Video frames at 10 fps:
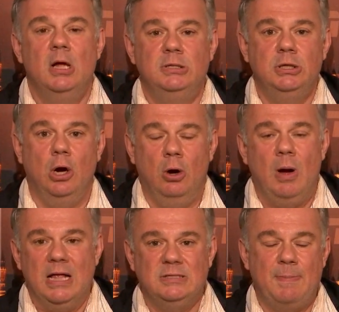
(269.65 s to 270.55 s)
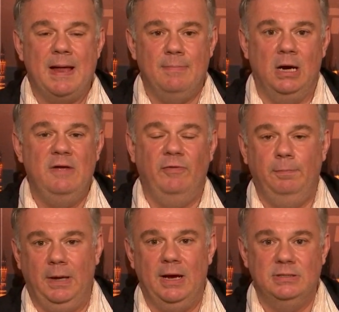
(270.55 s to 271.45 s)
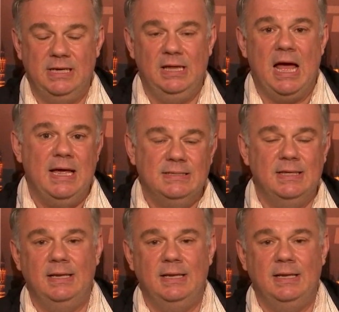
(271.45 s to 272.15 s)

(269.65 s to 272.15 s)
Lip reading: to go and spend money for players he likes.